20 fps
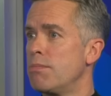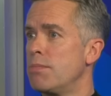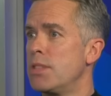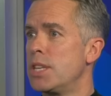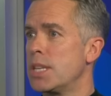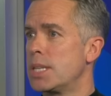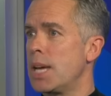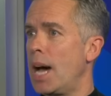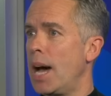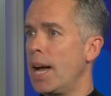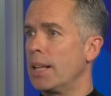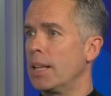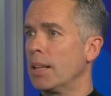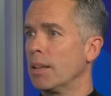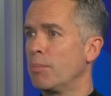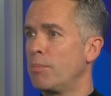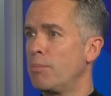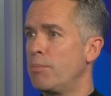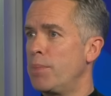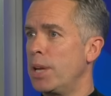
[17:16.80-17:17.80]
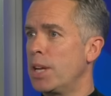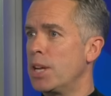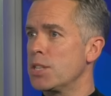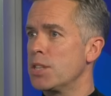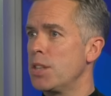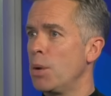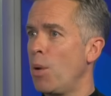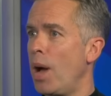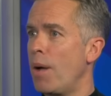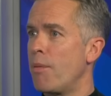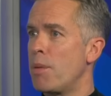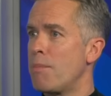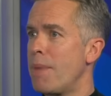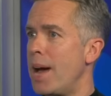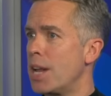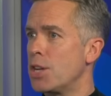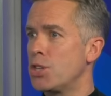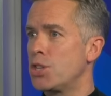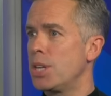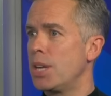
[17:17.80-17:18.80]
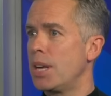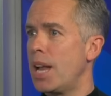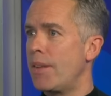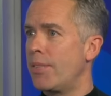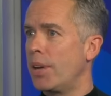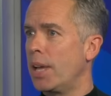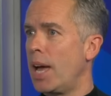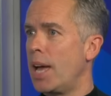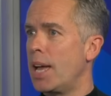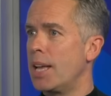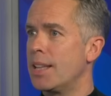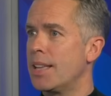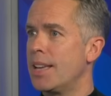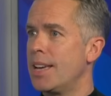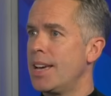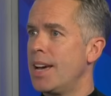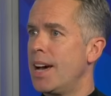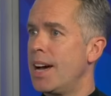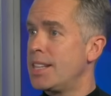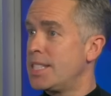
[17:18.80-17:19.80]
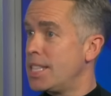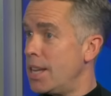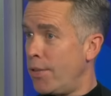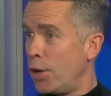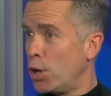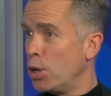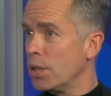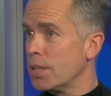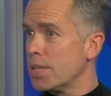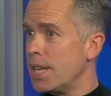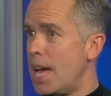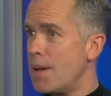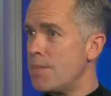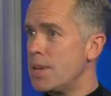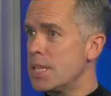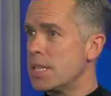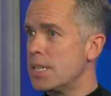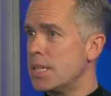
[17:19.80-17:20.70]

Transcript: the title because of the way we managed to navigate a difficult time in the